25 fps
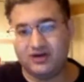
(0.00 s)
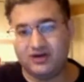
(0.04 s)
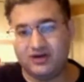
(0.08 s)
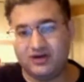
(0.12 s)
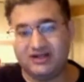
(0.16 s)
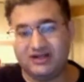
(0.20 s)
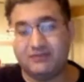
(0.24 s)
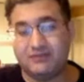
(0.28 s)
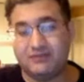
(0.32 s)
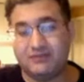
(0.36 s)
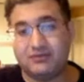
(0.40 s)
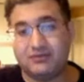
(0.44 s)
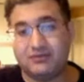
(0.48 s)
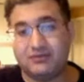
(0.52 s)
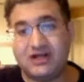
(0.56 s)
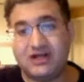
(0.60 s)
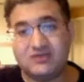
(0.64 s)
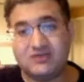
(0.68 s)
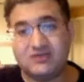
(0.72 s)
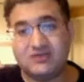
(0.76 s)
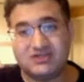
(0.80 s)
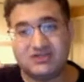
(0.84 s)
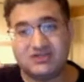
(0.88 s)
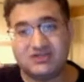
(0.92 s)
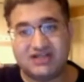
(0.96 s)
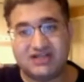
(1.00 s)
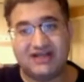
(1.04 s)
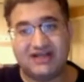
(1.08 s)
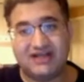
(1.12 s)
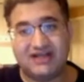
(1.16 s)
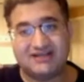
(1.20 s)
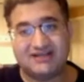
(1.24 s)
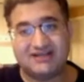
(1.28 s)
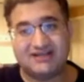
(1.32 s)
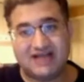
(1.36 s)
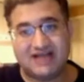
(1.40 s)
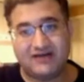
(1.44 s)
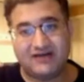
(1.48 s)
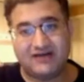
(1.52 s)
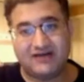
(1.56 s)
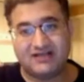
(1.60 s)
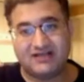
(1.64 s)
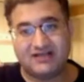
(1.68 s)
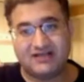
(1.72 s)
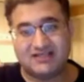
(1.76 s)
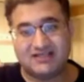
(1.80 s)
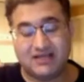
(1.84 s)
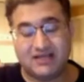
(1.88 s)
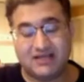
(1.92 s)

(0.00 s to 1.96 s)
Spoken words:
and the price will stay exactly the same.